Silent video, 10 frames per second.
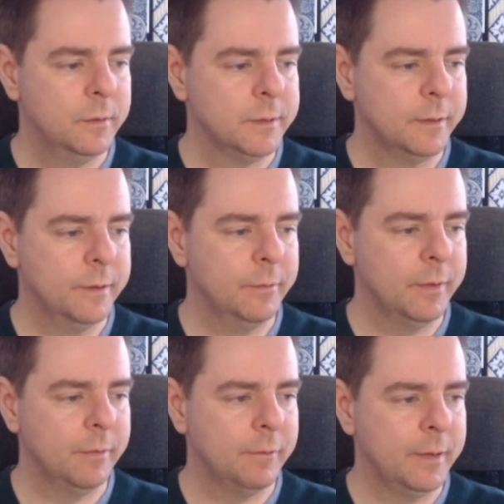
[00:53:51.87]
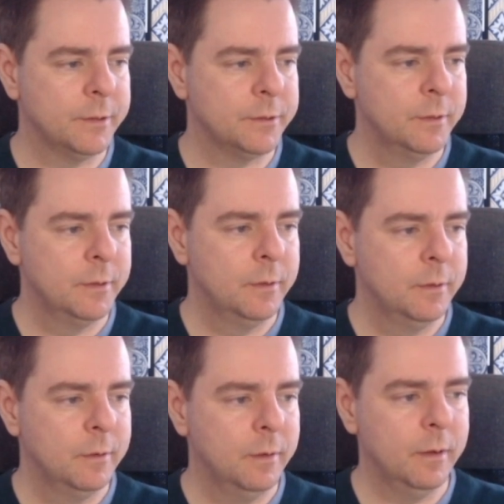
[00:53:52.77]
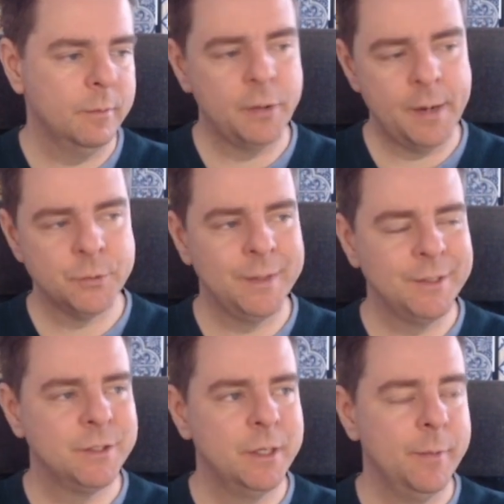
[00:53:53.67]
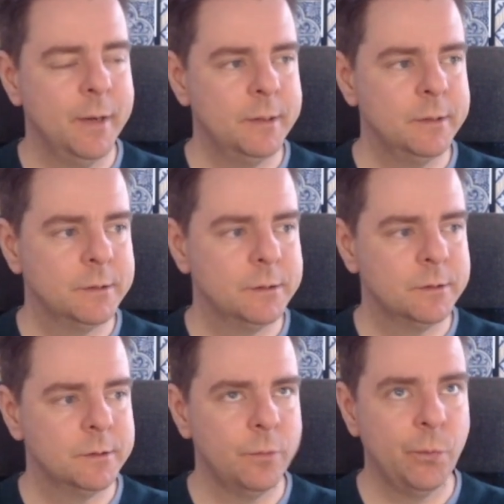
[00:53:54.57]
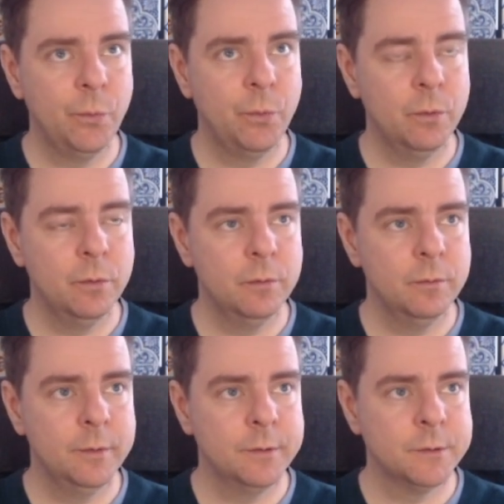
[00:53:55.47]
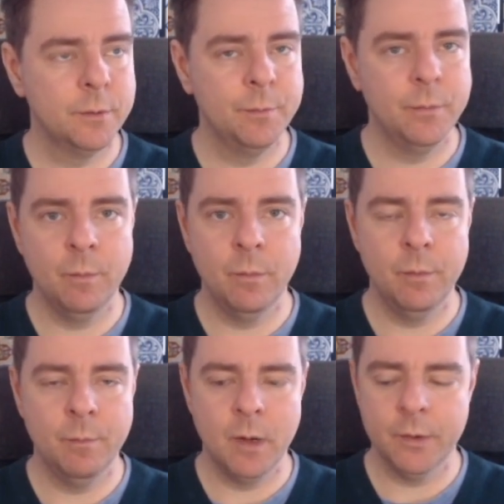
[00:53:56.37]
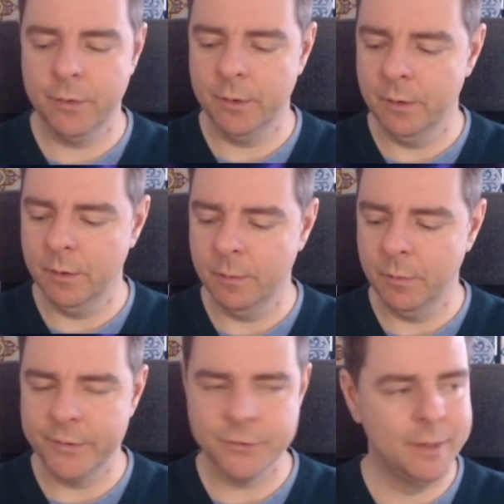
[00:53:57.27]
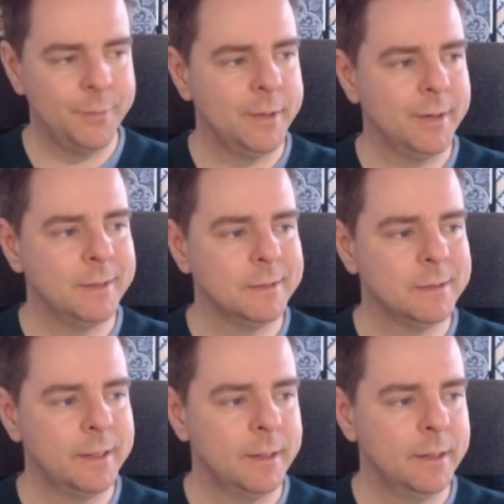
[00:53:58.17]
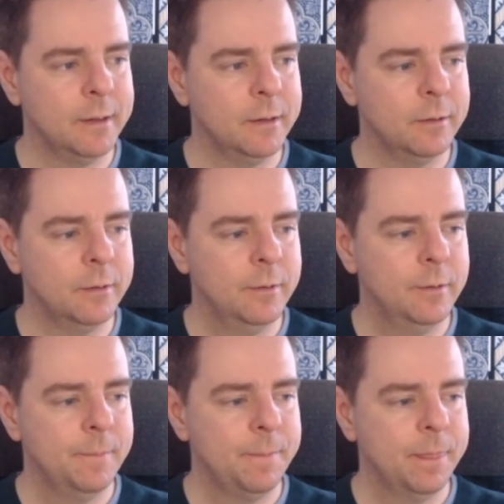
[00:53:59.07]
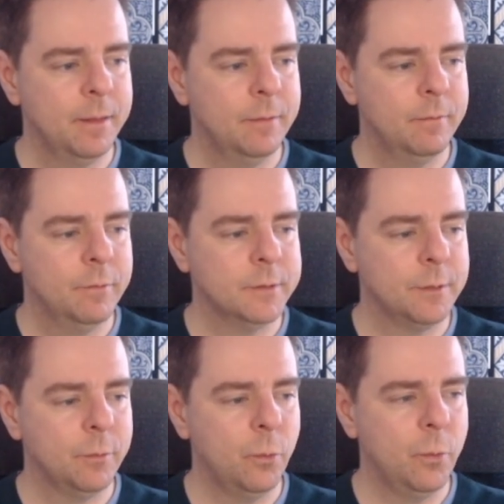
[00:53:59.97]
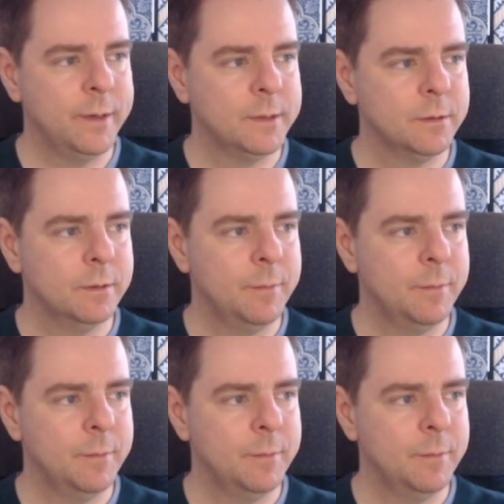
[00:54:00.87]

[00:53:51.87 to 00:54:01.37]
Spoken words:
Get rid of that flash. Perhaps with HTMX, or there's some modern browser APIs that can, for example, wait.